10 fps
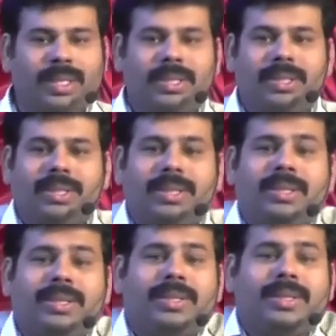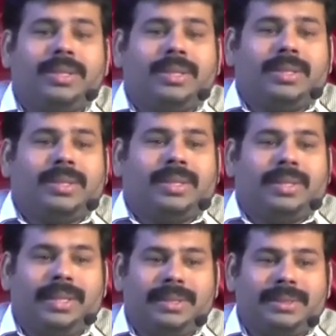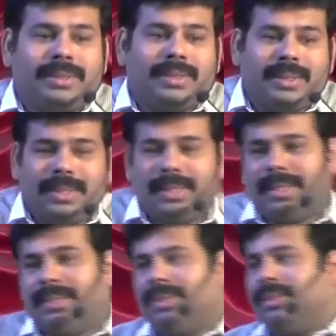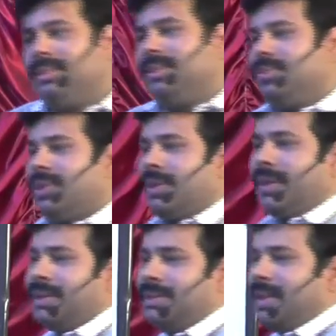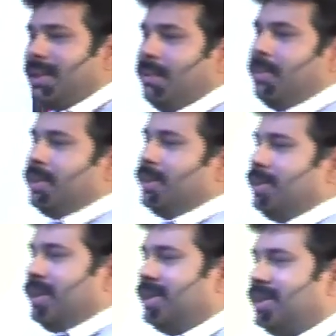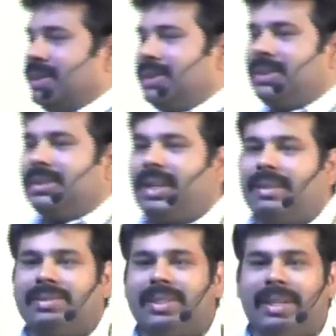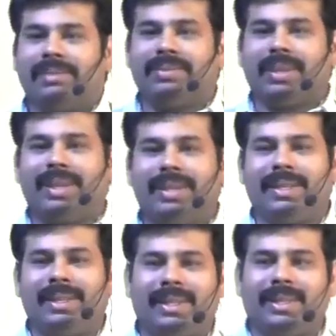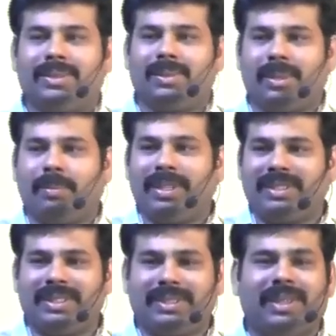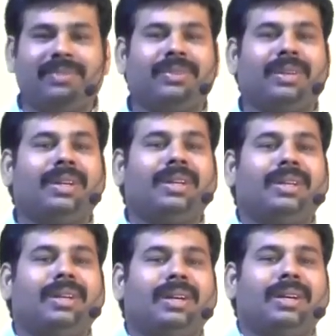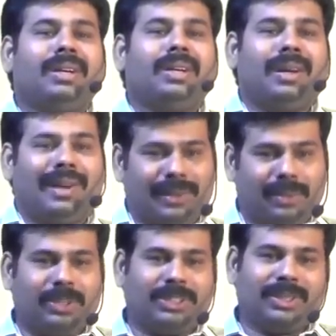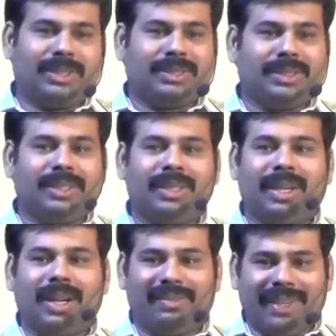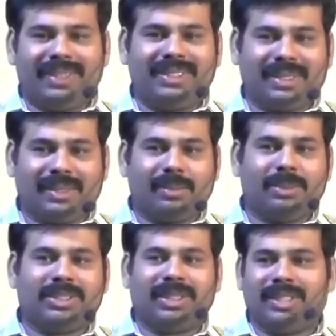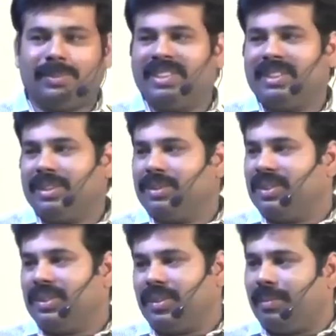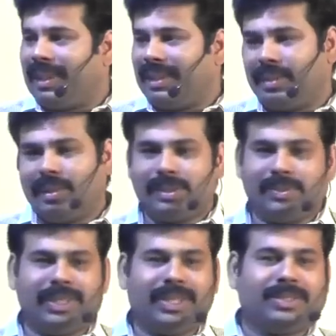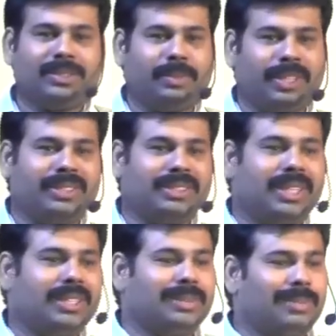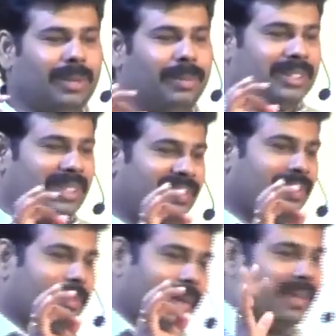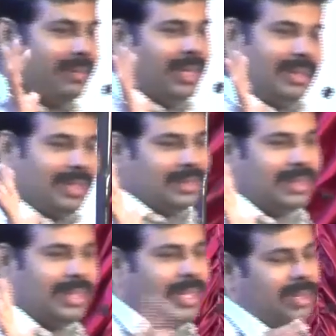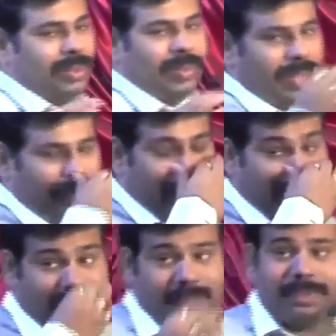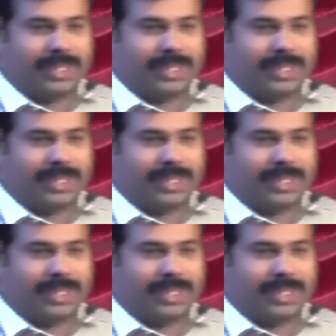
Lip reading: Good. Yes. Right. So this is what exactly about the today's discussion, and we have clearly understood the basics of automation testing and why this automation has been introduced into the market also we understood, because there are some drawbacks of manual testing. To overcome all of them.